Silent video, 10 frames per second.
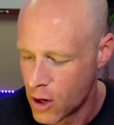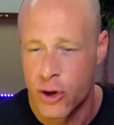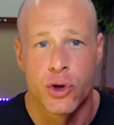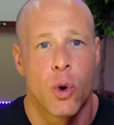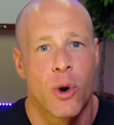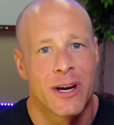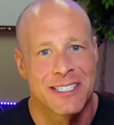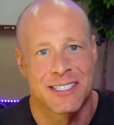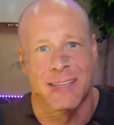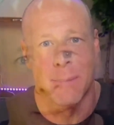your
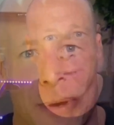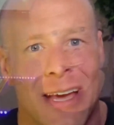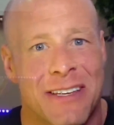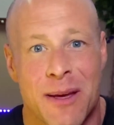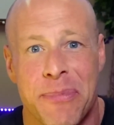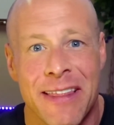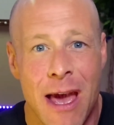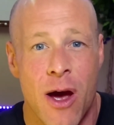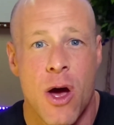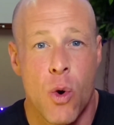sleep. Something
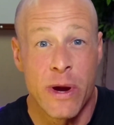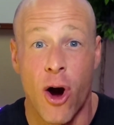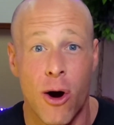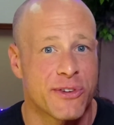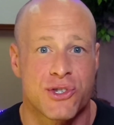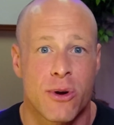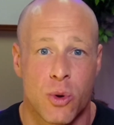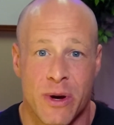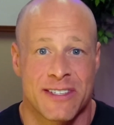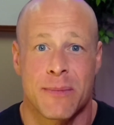that we all struggle
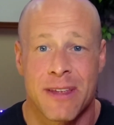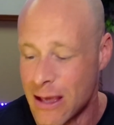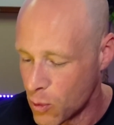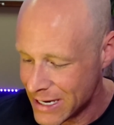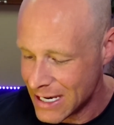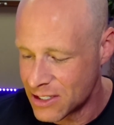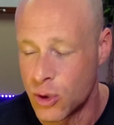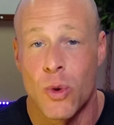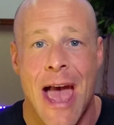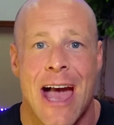with, something that we need
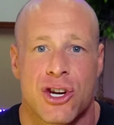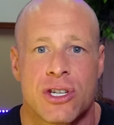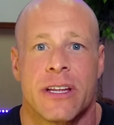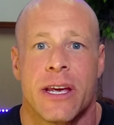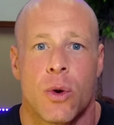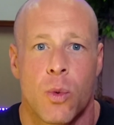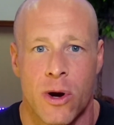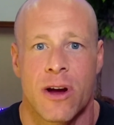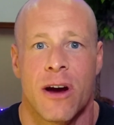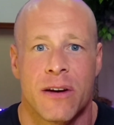to actually
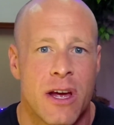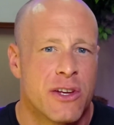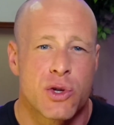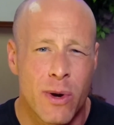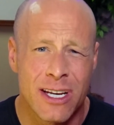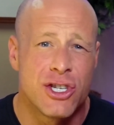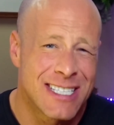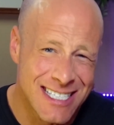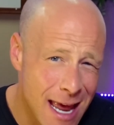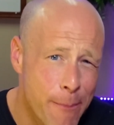work on. So we're going to
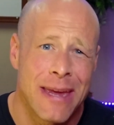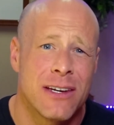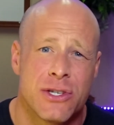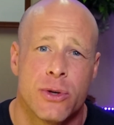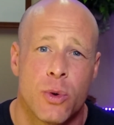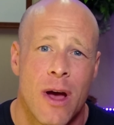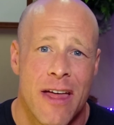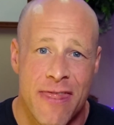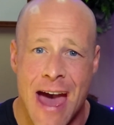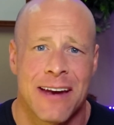step into
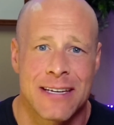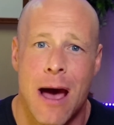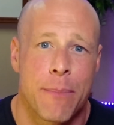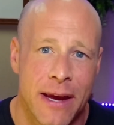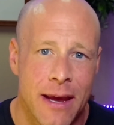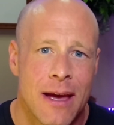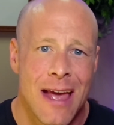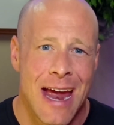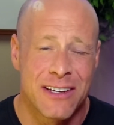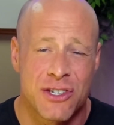that topic,
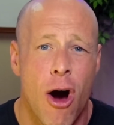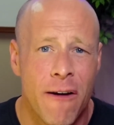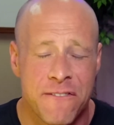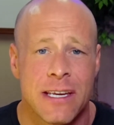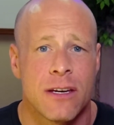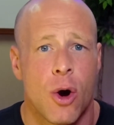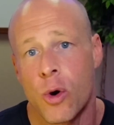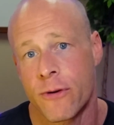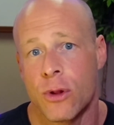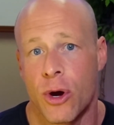and it's often
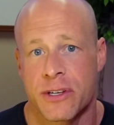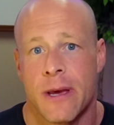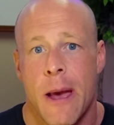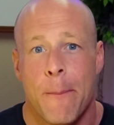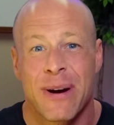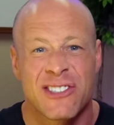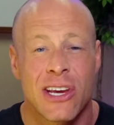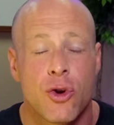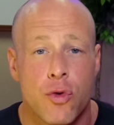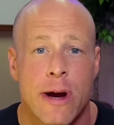overlooked, but it's
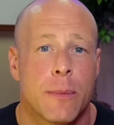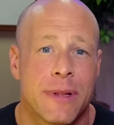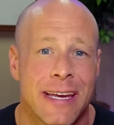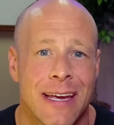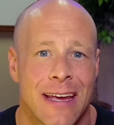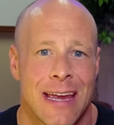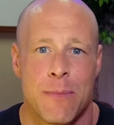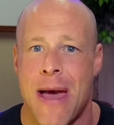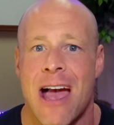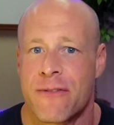incredibly
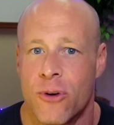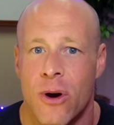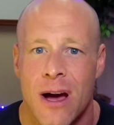impactful.